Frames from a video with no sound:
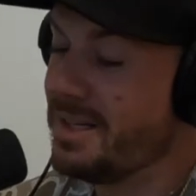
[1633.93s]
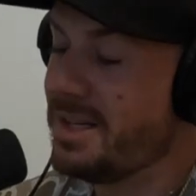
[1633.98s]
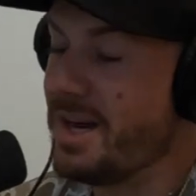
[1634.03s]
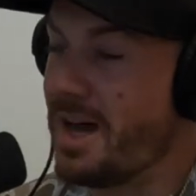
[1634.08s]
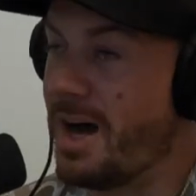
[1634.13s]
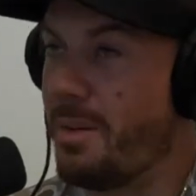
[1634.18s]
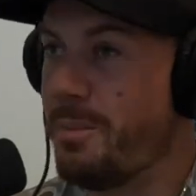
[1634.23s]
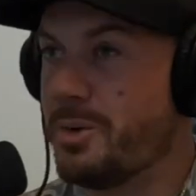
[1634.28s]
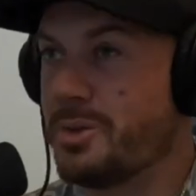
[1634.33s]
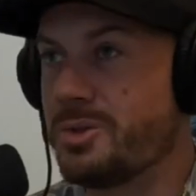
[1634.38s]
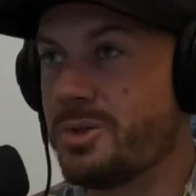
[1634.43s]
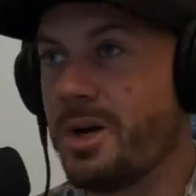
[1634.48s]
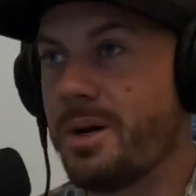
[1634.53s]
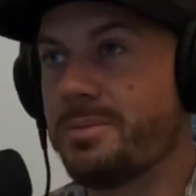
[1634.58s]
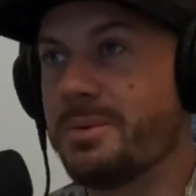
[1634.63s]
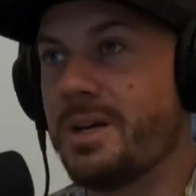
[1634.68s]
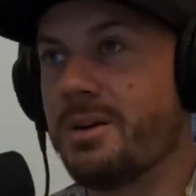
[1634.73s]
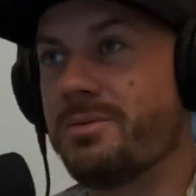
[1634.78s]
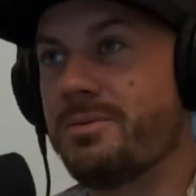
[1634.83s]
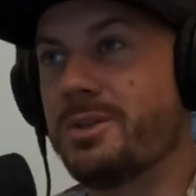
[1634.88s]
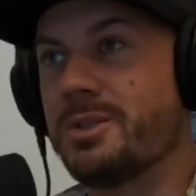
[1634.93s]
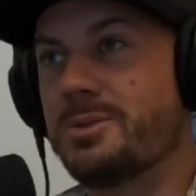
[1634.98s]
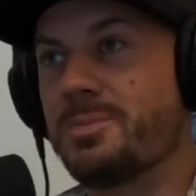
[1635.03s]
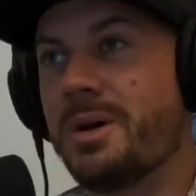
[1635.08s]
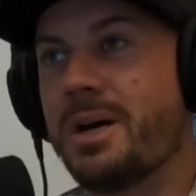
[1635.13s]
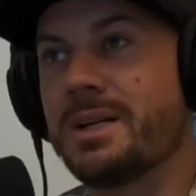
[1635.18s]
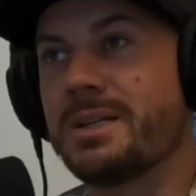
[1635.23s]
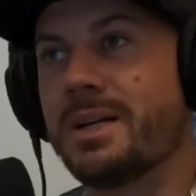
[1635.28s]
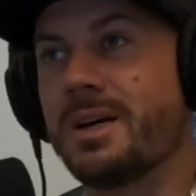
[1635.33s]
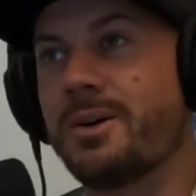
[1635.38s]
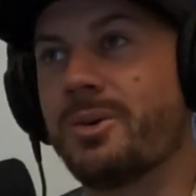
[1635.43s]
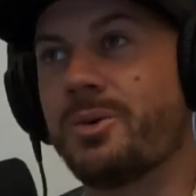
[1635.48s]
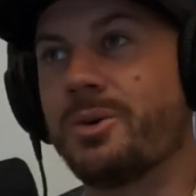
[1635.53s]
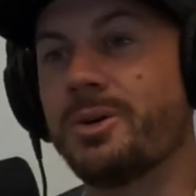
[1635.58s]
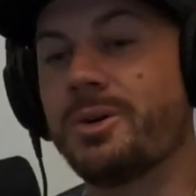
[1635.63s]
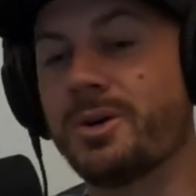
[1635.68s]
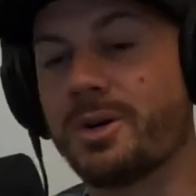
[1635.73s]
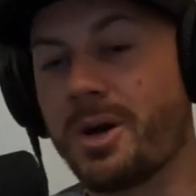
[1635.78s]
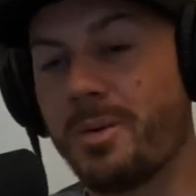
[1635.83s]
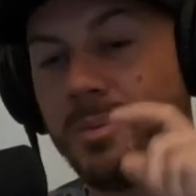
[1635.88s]
I'm going to drop that fish back down on the
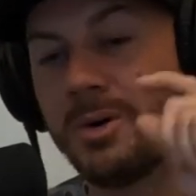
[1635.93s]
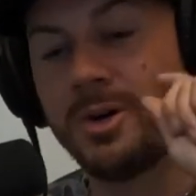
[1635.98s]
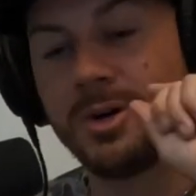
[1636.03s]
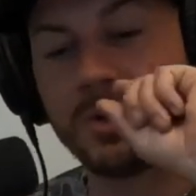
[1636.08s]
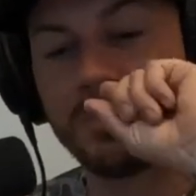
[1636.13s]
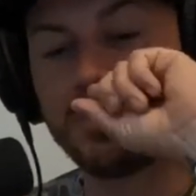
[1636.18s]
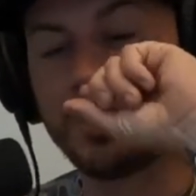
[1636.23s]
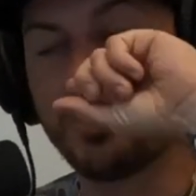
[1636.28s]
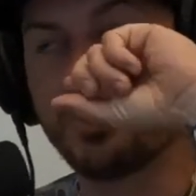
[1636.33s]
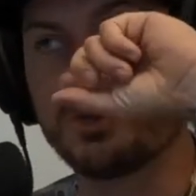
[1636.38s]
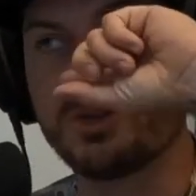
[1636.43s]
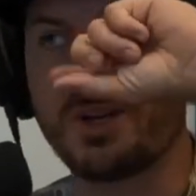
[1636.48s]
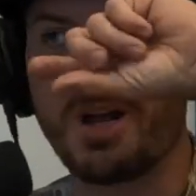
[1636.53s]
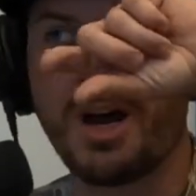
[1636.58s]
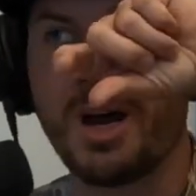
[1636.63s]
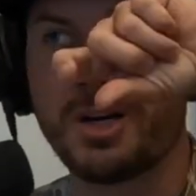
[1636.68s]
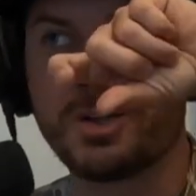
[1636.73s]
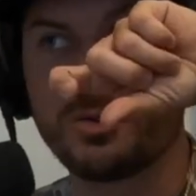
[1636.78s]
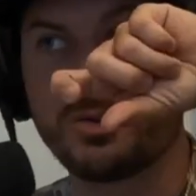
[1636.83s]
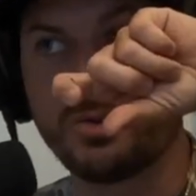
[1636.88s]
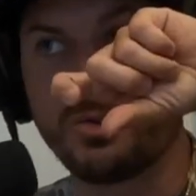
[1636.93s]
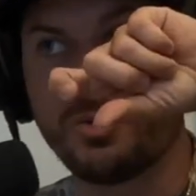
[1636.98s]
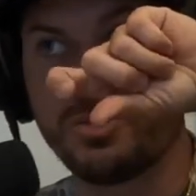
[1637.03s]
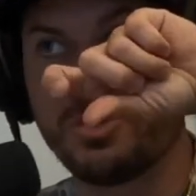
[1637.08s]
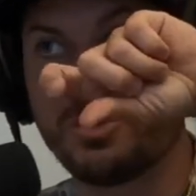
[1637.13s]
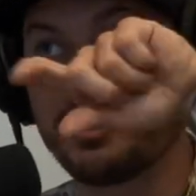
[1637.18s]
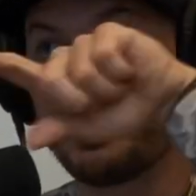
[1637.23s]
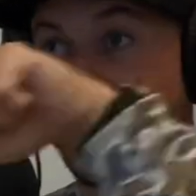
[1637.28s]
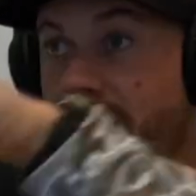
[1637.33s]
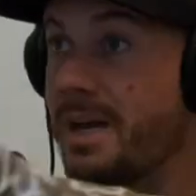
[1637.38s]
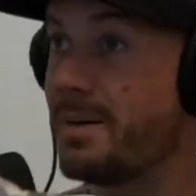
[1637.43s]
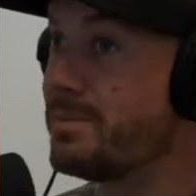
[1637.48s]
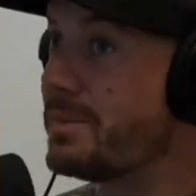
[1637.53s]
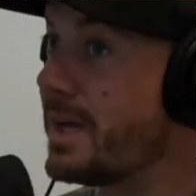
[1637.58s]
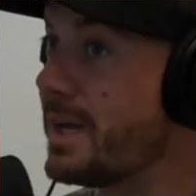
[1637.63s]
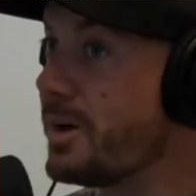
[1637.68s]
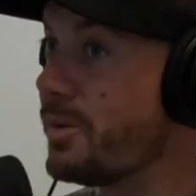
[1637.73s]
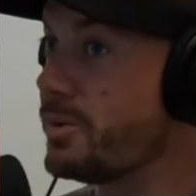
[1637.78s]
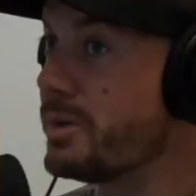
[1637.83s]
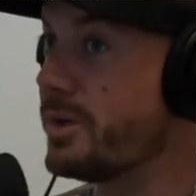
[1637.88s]
hook. I'm going to hook him through his nostrils. Same
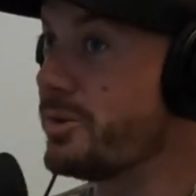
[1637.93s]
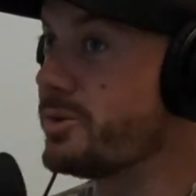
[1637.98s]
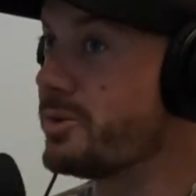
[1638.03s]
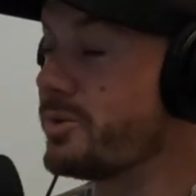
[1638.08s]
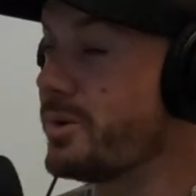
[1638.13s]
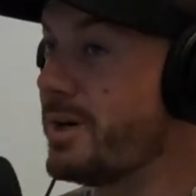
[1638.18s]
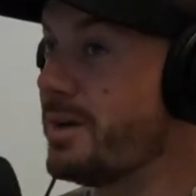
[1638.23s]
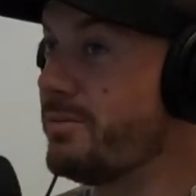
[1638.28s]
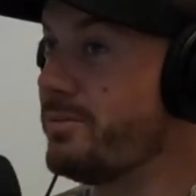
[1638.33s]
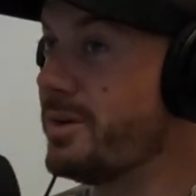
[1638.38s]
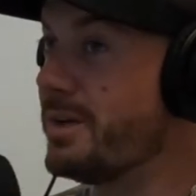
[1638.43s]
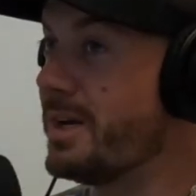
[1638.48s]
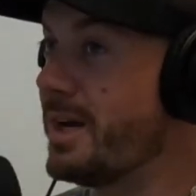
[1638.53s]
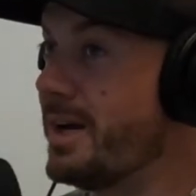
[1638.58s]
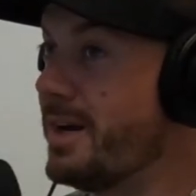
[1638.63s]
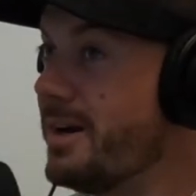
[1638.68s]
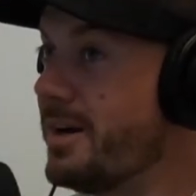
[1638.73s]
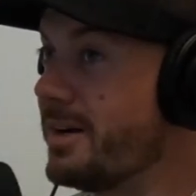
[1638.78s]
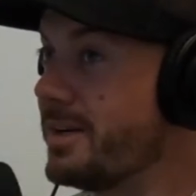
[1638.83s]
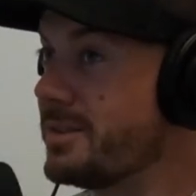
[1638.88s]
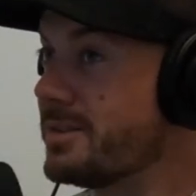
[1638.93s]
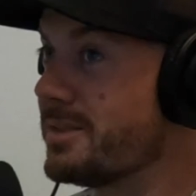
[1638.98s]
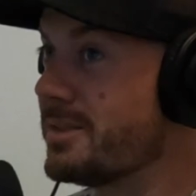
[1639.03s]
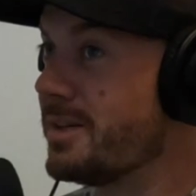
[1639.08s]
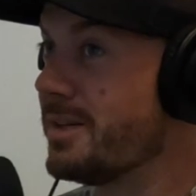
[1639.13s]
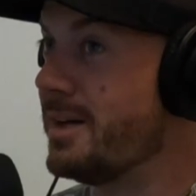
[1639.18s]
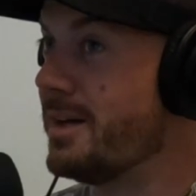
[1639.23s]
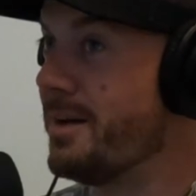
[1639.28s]
thing with those threadfin herrings.